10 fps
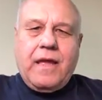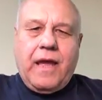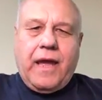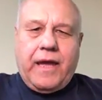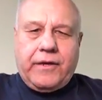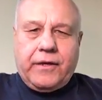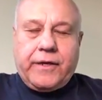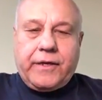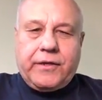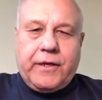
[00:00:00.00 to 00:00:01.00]
Hey, you're
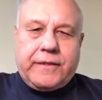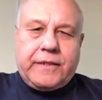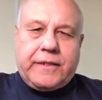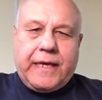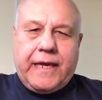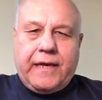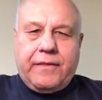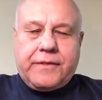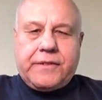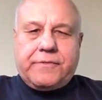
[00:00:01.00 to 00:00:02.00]
looking good
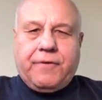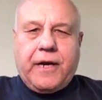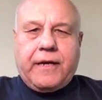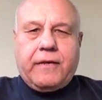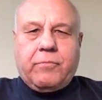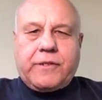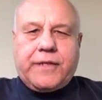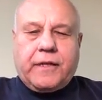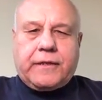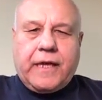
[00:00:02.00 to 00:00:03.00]
today. This is Frank in the
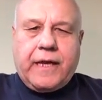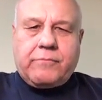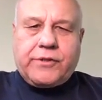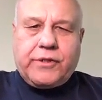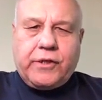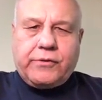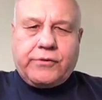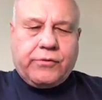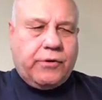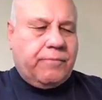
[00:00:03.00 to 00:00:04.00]
Brazil Times
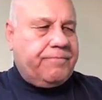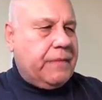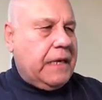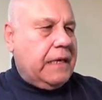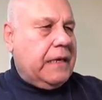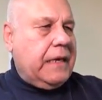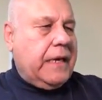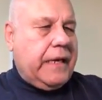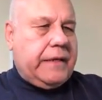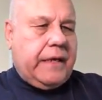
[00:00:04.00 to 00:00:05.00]
newsroom,
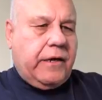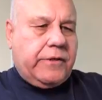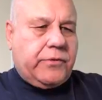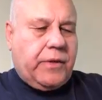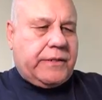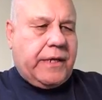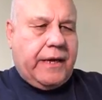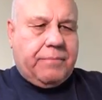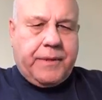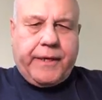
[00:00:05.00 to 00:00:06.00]
and here's what's
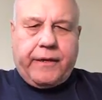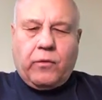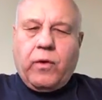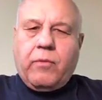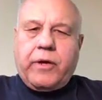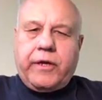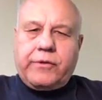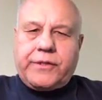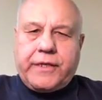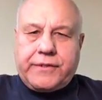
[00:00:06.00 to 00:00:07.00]
happening. Where were
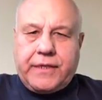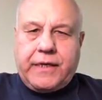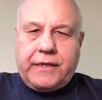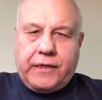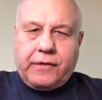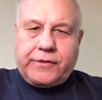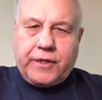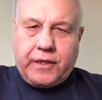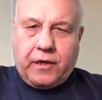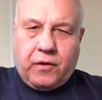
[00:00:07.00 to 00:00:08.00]
you 16
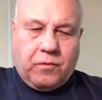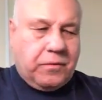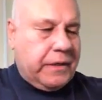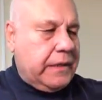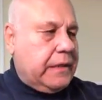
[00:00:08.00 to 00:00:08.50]
years ago?